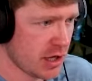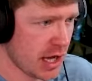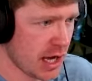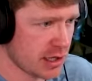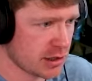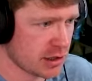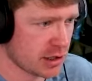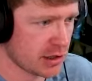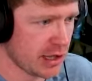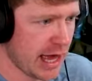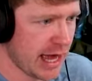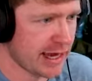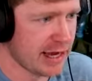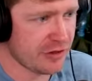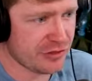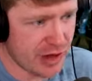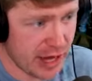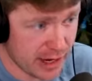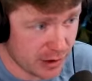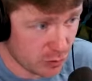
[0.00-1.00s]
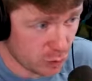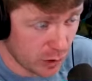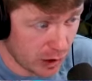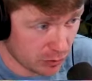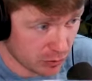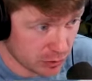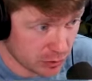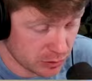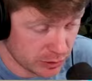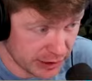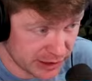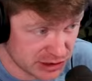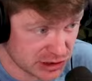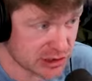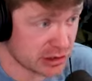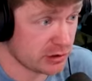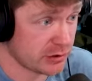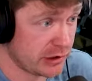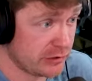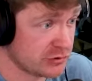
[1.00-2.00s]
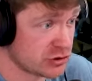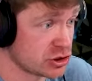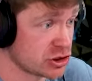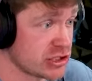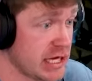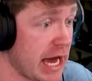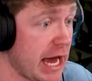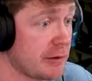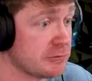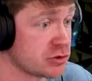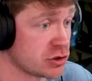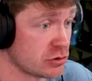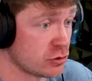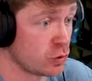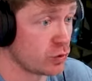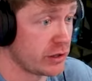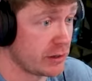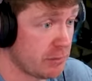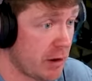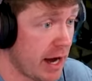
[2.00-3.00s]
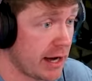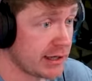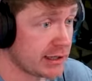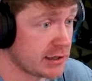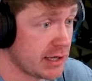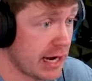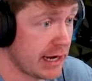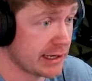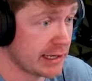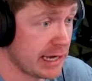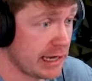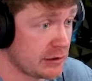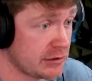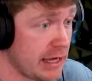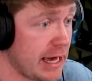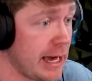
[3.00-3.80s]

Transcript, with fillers: and Goliath and, well, Glacialith just absolutely bodied. I can't